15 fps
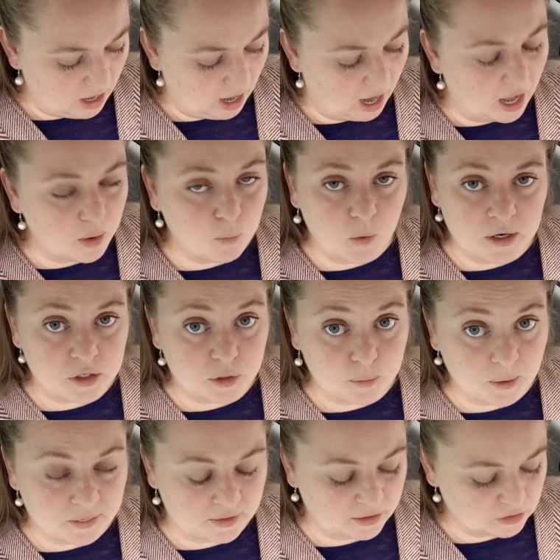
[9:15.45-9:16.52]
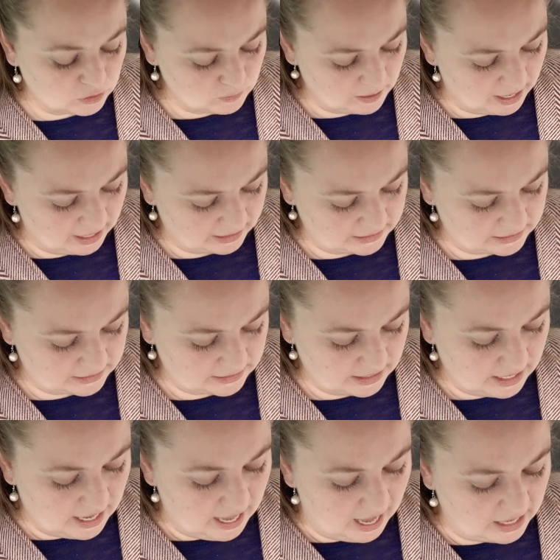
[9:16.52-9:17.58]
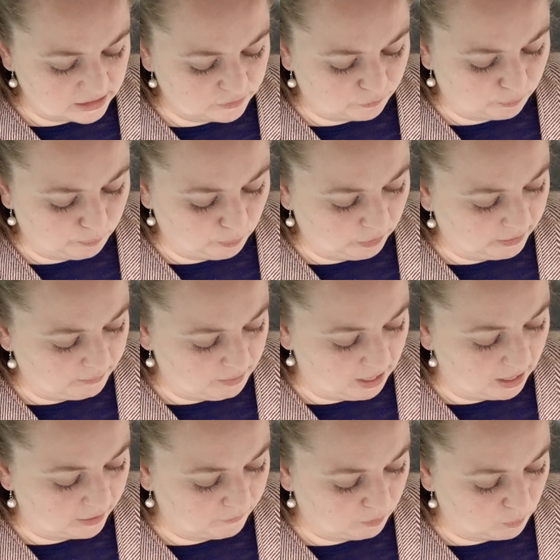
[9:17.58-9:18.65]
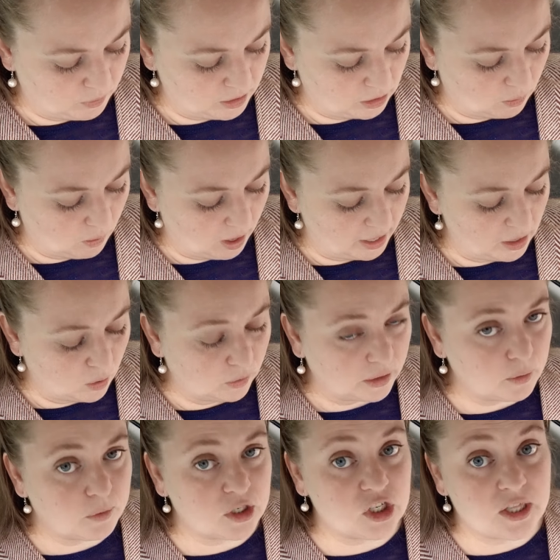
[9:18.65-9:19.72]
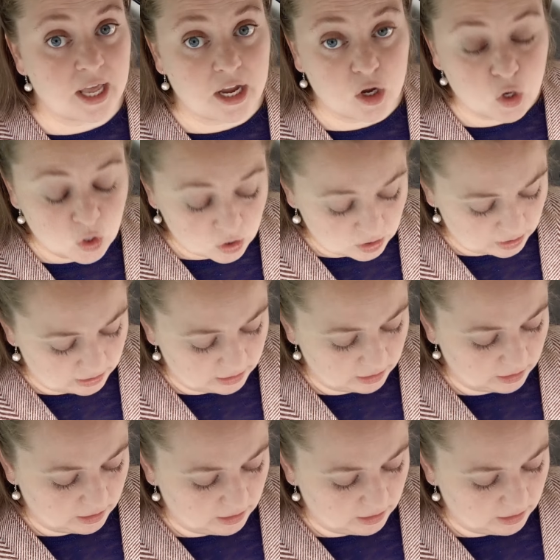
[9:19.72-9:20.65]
"I wonder what they'll do next. As for pulling me out of the window, I only wish they could.